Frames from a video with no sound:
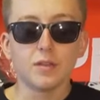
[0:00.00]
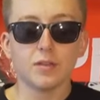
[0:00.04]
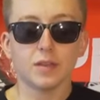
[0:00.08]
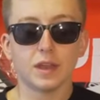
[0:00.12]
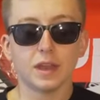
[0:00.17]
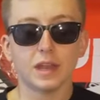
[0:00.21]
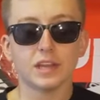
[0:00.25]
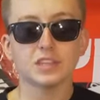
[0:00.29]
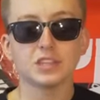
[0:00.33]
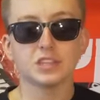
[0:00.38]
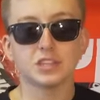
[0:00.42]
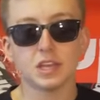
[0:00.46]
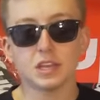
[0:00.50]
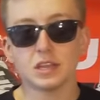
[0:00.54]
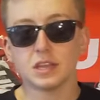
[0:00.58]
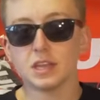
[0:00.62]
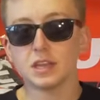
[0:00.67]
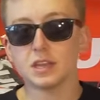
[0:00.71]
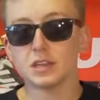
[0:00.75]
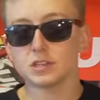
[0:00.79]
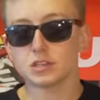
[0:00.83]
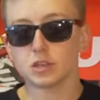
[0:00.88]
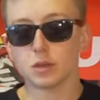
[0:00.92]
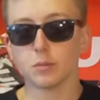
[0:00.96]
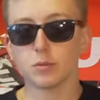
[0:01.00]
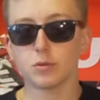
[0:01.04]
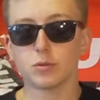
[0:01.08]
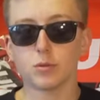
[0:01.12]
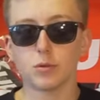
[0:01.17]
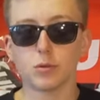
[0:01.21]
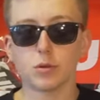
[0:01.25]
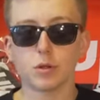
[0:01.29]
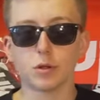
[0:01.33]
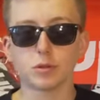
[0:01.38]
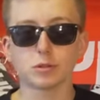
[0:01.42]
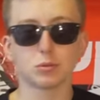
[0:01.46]
the S S eighteen is coming
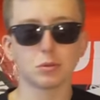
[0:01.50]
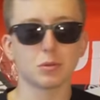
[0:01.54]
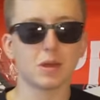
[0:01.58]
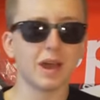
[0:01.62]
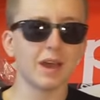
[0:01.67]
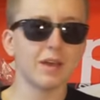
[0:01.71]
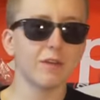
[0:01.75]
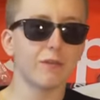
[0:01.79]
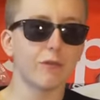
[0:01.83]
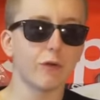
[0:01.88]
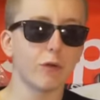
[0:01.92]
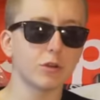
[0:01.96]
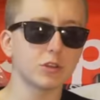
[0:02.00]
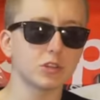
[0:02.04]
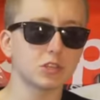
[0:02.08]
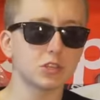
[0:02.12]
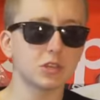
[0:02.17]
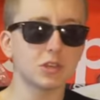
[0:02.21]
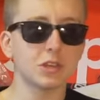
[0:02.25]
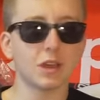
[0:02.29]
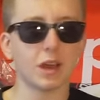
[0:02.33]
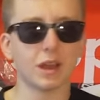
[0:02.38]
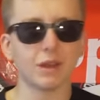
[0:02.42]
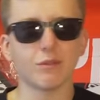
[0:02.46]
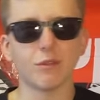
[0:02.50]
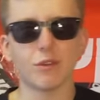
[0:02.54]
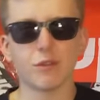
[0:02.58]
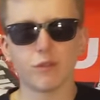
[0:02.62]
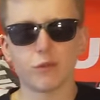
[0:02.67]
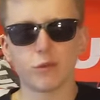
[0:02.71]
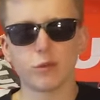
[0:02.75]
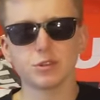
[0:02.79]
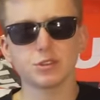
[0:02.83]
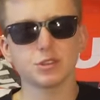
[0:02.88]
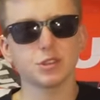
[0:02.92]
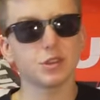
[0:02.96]
to a close. Well, kind of fortunately, kind of
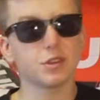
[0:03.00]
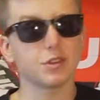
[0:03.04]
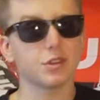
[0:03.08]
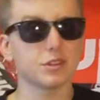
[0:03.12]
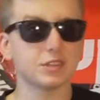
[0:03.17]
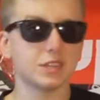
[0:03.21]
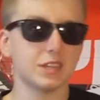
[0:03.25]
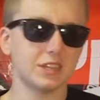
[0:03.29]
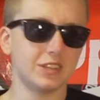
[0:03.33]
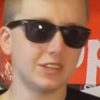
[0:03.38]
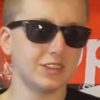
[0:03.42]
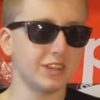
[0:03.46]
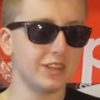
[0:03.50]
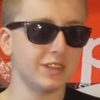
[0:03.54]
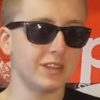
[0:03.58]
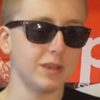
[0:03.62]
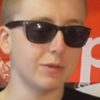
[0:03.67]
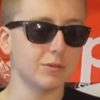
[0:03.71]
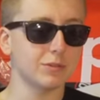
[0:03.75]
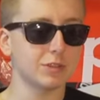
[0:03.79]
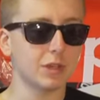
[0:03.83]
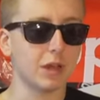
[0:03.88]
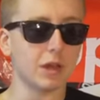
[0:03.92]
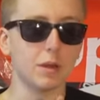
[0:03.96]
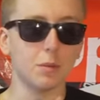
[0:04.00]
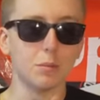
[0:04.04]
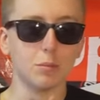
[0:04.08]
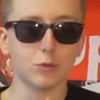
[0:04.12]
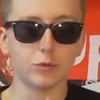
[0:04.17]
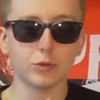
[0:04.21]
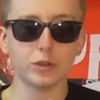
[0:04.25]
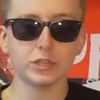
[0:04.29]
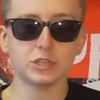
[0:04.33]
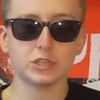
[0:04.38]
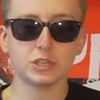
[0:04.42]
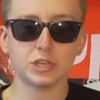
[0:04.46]
unfortunately, because S S eighteen was kind of
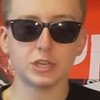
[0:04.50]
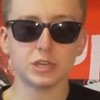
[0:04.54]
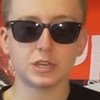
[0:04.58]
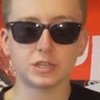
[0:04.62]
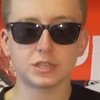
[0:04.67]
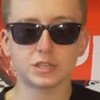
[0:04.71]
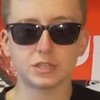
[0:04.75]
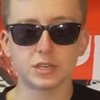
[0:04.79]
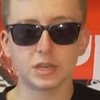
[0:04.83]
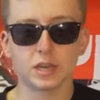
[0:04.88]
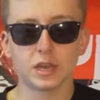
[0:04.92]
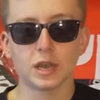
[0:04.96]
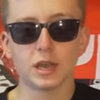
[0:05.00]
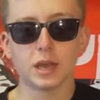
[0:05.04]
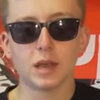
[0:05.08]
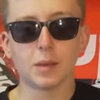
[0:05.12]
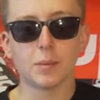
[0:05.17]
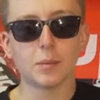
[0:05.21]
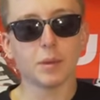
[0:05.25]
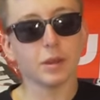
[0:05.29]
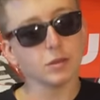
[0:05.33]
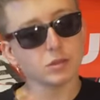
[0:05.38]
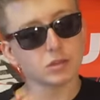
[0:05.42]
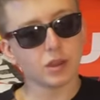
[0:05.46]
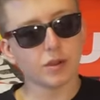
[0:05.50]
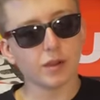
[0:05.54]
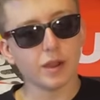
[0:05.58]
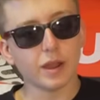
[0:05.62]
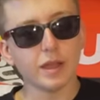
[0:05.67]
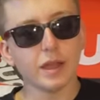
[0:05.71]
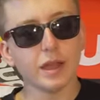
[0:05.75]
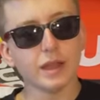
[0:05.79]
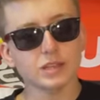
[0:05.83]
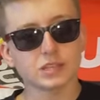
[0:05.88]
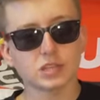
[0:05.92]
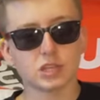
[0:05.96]
booty cheeks. I mean, it was
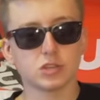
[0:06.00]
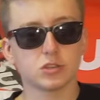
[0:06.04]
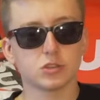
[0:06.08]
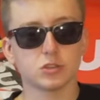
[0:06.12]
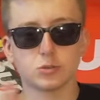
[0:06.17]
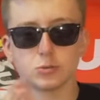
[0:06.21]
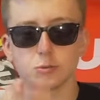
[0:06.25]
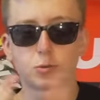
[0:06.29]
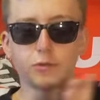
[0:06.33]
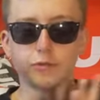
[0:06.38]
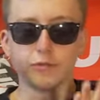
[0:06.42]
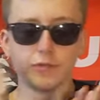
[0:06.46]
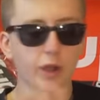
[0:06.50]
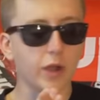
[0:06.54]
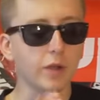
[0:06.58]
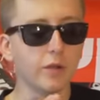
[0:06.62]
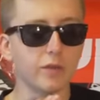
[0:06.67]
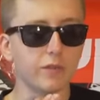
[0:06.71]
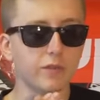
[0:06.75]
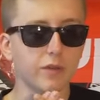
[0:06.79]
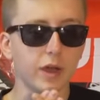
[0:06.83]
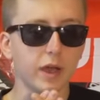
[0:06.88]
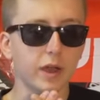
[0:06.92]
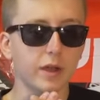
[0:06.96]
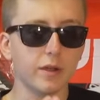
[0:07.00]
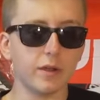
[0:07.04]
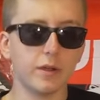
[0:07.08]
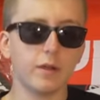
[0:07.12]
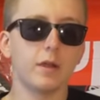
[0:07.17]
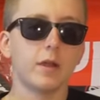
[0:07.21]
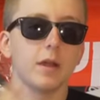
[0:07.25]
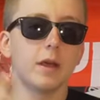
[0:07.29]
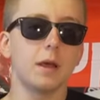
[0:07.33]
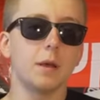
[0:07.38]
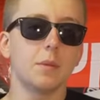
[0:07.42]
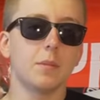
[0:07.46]
alright, accessories were very
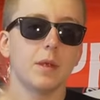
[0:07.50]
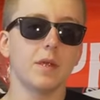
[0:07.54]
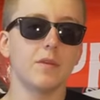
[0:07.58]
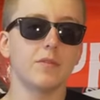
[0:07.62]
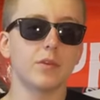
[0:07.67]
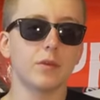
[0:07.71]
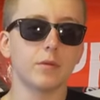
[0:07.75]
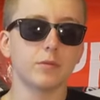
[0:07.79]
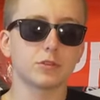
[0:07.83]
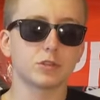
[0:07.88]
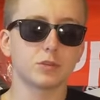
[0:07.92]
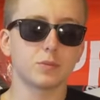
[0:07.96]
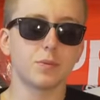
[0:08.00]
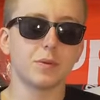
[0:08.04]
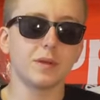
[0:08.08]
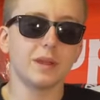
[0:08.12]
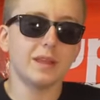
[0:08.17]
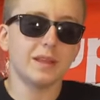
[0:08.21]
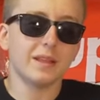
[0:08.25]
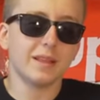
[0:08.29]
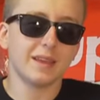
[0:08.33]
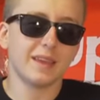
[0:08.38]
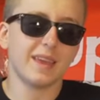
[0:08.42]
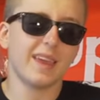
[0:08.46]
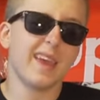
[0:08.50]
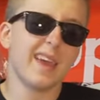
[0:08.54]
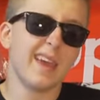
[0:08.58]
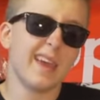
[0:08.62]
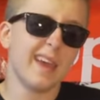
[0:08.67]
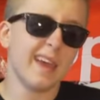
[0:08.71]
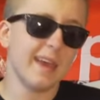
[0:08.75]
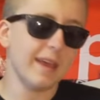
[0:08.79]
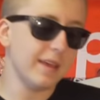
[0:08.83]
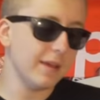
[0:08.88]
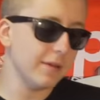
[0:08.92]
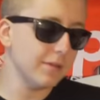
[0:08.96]
fire, but everything was pretty, like,
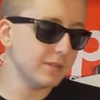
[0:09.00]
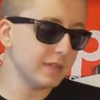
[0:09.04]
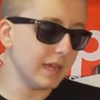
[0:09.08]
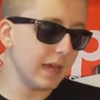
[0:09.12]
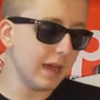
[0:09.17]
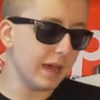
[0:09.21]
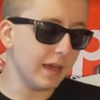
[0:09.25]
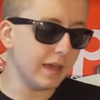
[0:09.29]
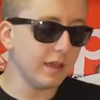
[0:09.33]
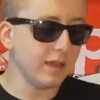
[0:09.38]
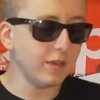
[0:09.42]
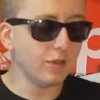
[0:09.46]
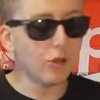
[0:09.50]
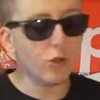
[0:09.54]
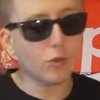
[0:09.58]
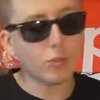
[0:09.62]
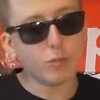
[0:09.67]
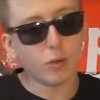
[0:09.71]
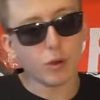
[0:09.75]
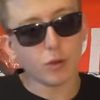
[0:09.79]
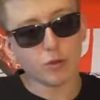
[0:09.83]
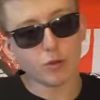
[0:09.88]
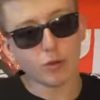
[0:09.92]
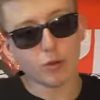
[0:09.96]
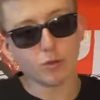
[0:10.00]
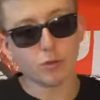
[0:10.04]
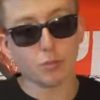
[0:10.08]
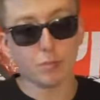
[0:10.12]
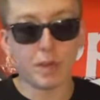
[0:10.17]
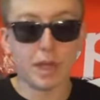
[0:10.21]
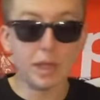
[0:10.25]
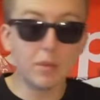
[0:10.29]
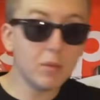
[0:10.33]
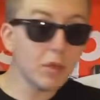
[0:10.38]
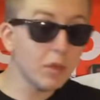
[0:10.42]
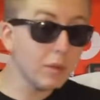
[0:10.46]
eh. It was alright. No BOGO.
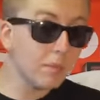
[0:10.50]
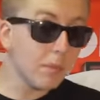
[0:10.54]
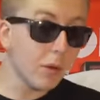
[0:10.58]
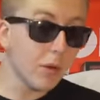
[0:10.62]
Maybe a